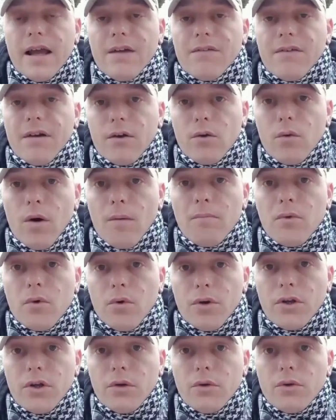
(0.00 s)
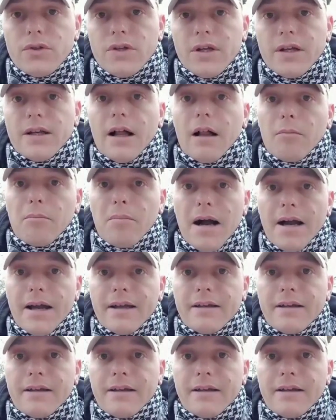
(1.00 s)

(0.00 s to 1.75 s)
If I know I'm going to use it, I'll pack